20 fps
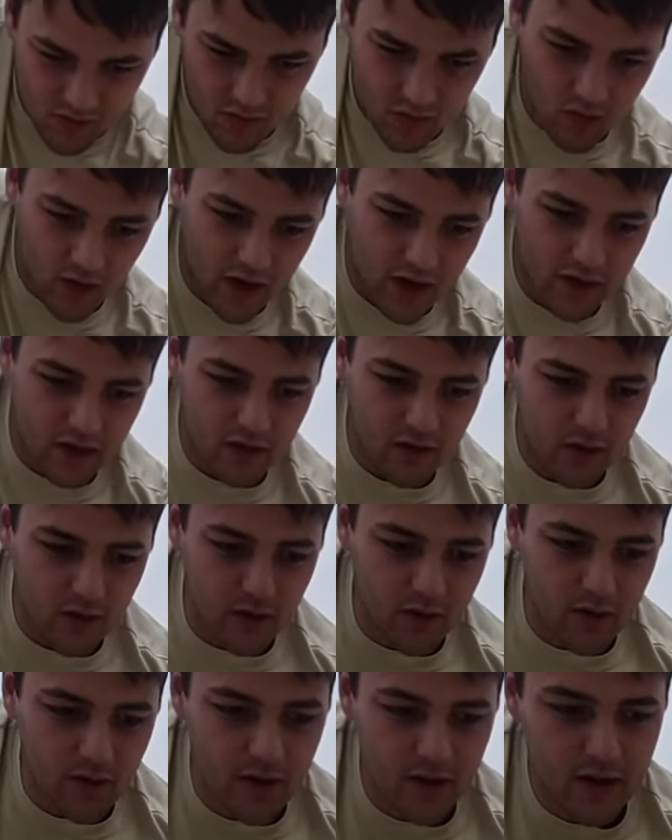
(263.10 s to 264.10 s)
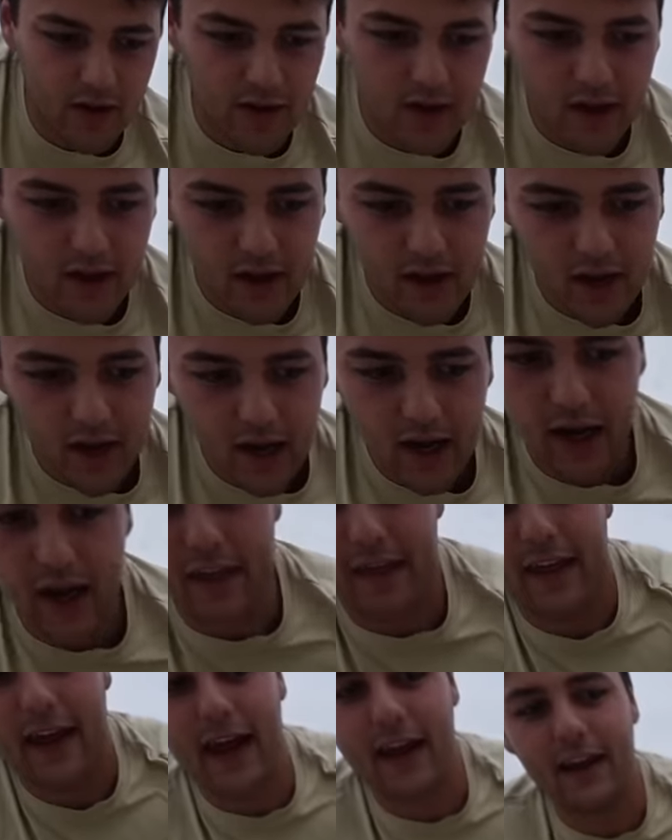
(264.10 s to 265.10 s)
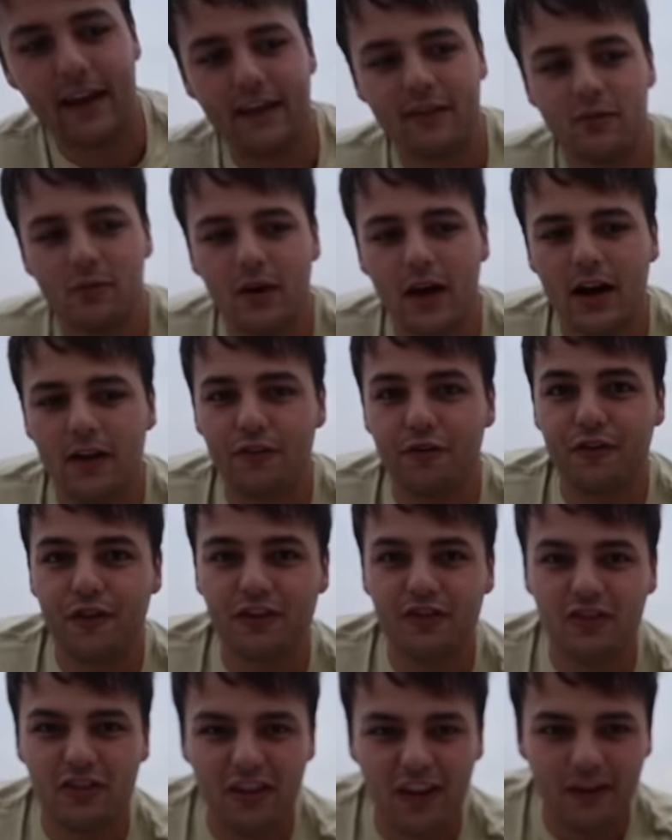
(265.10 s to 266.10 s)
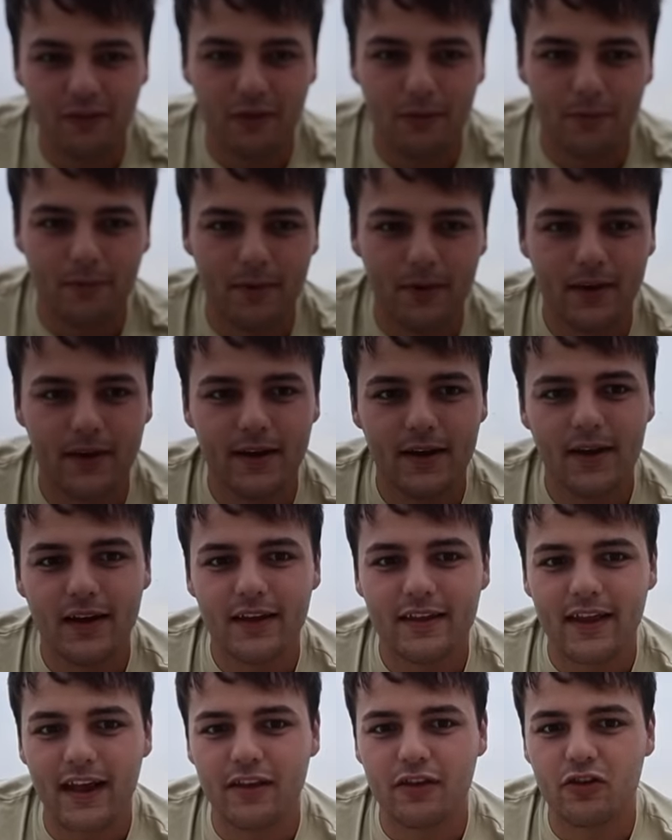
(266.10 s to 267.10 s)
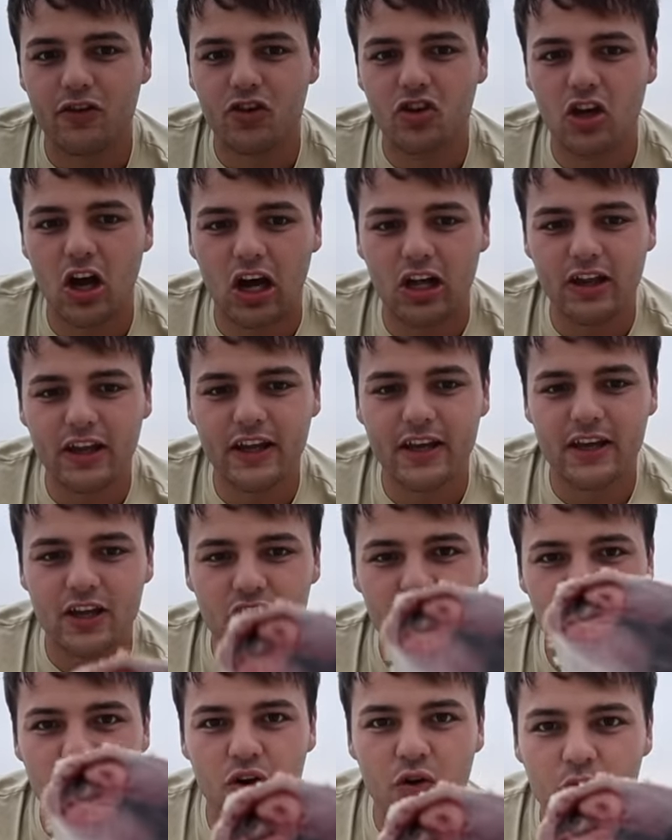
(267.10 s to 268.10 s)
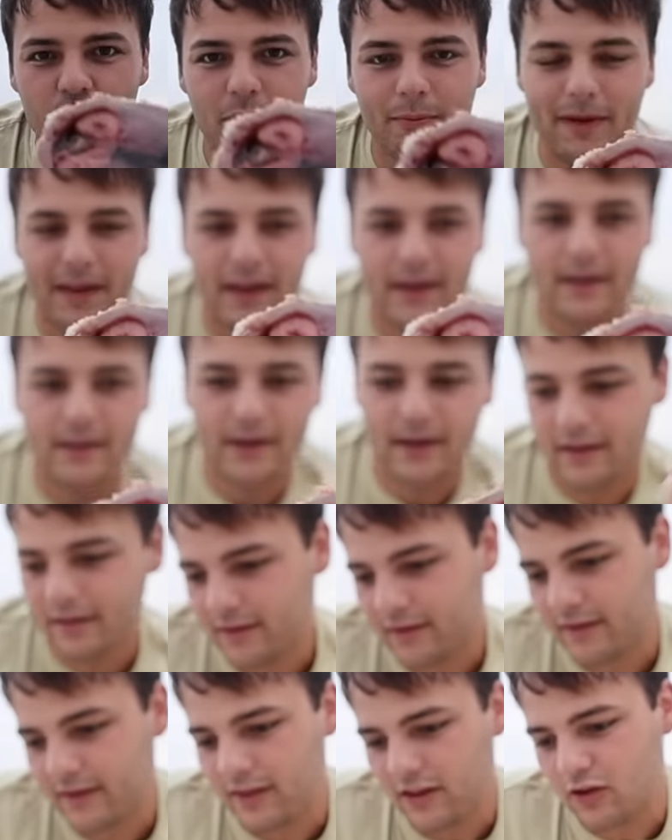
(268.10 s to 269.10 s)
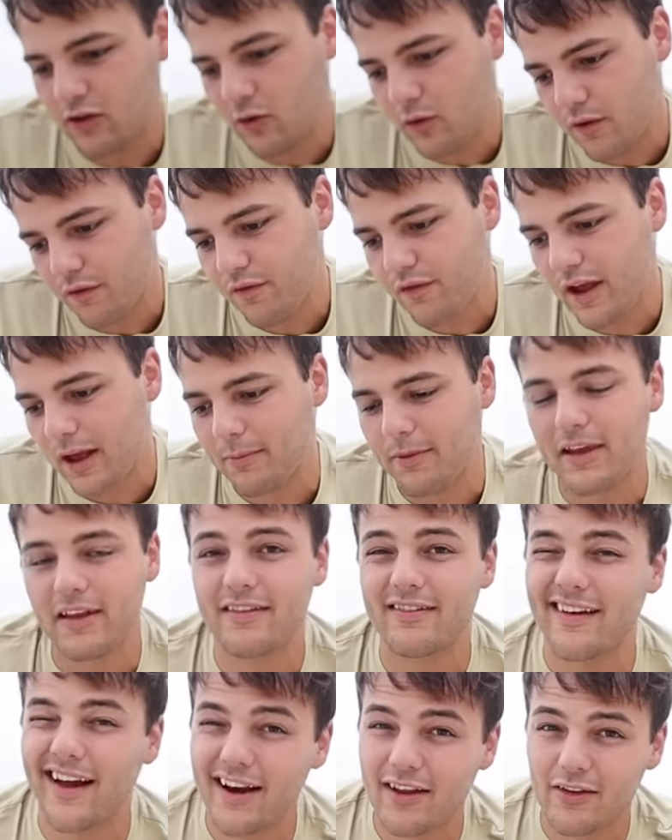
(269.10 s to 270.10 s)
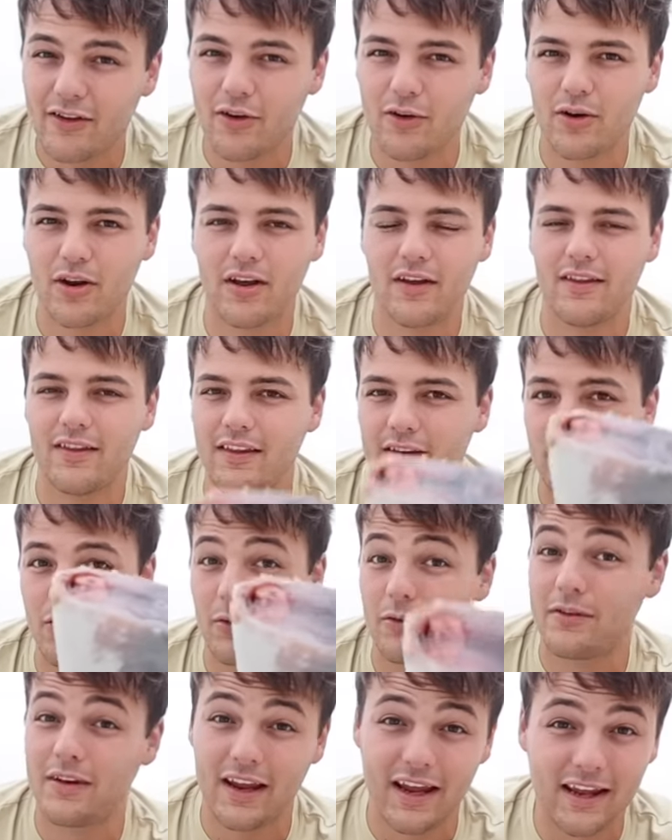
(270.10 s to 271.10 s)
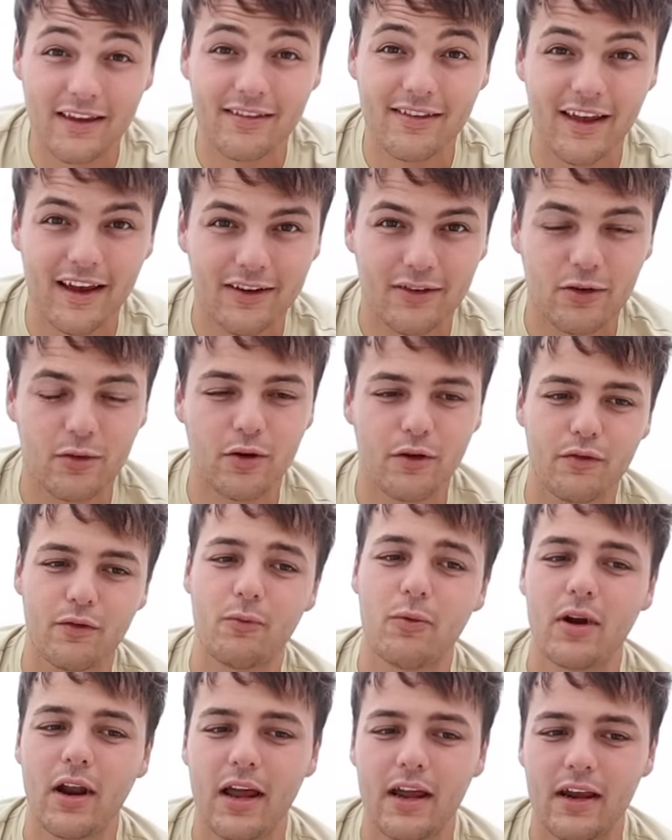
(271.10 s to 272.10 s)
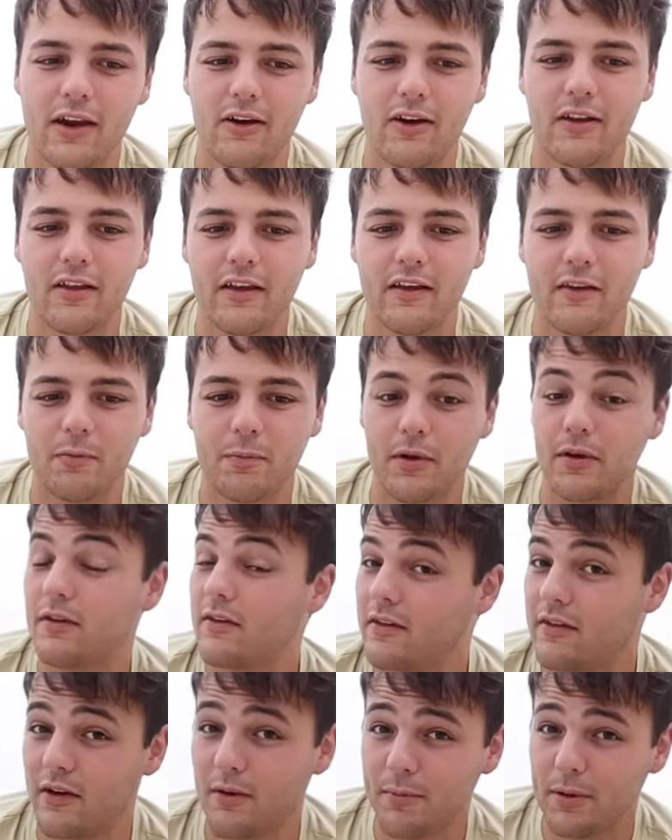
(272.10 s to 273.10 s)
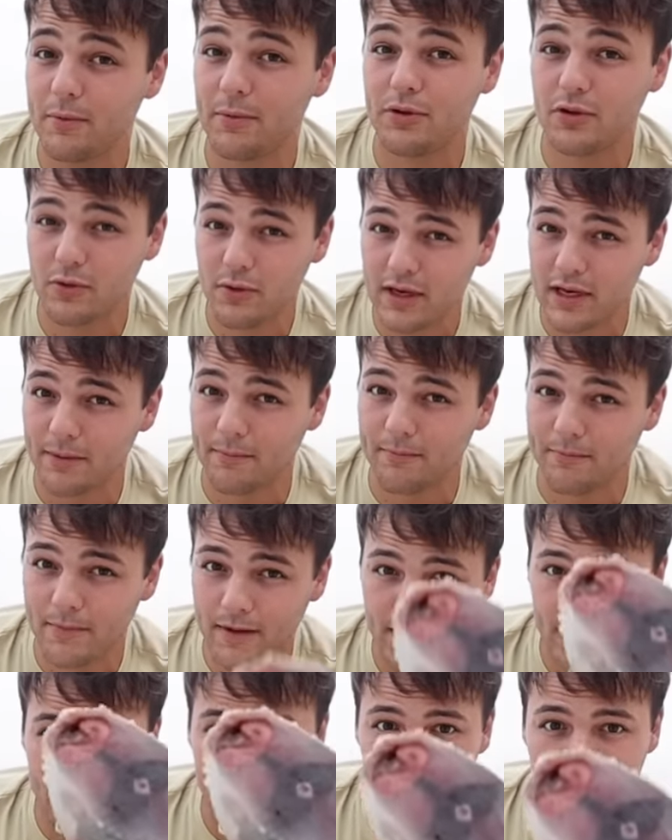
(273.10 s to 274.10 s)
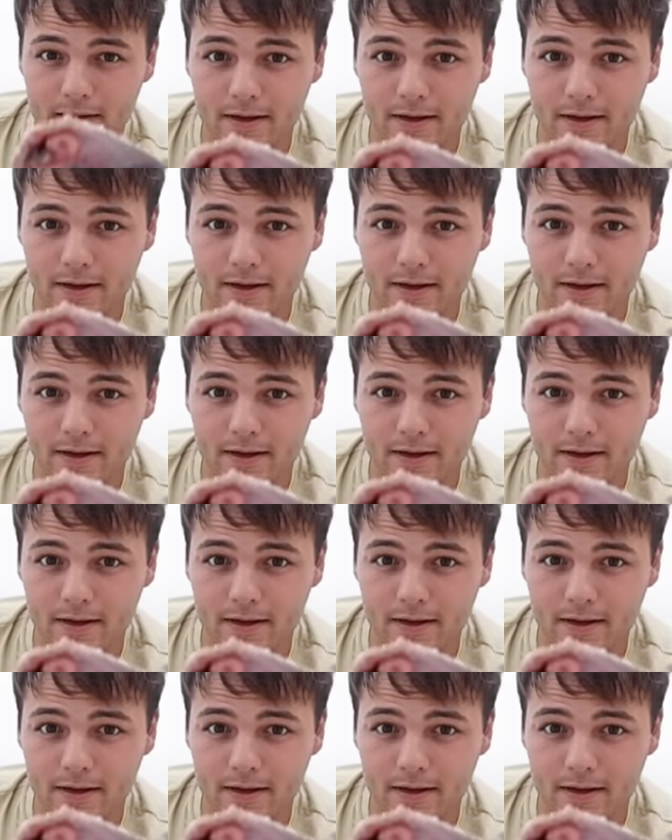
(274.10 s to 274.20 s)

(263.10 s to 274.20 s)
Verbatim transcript: Right through. And that is why fish love them. That's solid tuna meat. This is in the tuna family. It's not a tuna. These don't taste like tuna from what I hear at least, but some people do eat them. Have you tried